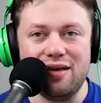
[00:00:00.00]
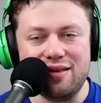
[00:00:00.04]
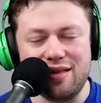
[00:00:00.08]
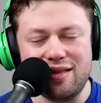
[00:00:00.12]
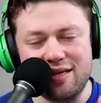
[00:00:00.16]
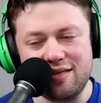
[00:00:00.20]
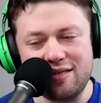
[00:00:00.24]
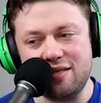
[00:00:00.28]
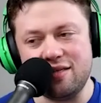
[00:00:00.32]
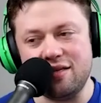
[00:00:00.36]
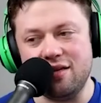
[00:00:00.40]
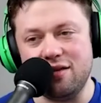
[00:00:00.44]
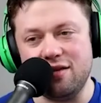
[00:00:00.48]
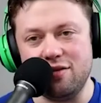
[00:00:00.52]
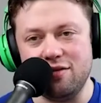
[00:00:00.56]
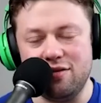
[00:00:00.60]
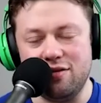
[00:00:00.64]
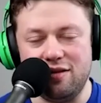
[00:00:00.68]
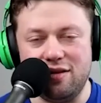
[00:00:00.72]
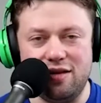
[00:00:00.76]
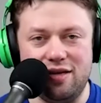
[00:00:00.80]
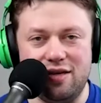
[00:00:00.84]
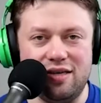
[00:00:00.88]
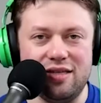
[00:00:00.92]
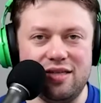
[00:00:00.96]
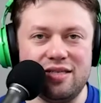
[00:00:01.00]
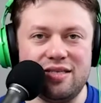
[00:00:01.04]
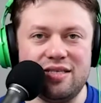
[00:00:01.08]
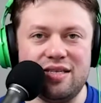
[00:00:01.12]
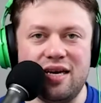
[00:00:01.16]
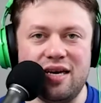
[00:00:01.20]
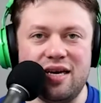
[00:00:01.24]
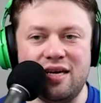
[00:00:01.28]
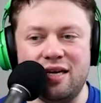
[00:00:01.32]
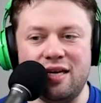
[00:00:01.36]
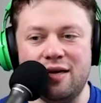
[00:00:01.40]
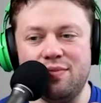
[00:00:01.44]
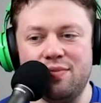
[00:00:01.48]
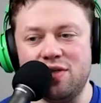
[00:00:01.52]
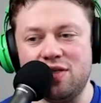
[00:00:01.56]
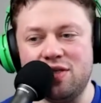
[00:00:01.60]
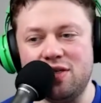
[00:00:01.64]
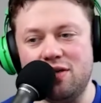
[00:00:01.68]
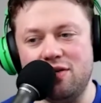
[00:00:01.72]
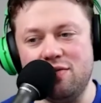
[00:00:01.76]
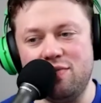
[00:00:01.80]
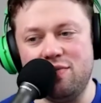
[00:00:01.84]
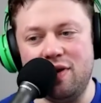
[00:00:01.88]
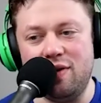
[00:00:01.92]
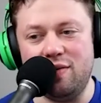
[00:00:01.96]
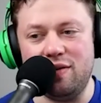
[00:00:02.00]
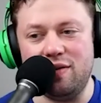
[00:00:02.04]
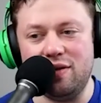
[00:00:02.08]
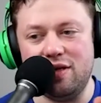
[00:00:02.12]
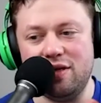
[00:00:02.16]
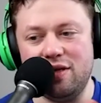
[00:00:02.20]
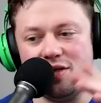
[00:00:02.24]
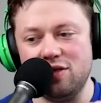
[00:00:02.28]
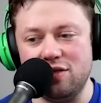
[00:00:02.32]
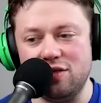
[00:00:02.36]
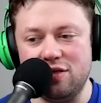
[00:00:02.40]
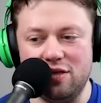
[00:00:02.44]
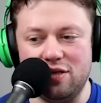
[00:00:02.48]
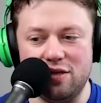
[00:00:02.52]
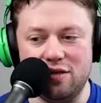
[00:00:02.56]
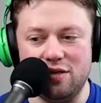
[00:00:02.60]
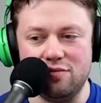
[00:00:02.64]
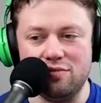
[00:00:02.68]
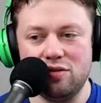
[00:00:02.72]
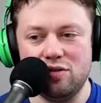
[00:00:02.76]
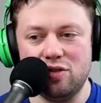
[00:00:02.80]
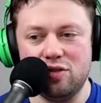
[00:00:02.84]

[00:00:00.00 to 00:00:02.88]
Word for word: That's another thing. In the second episode, maybe they should, you know,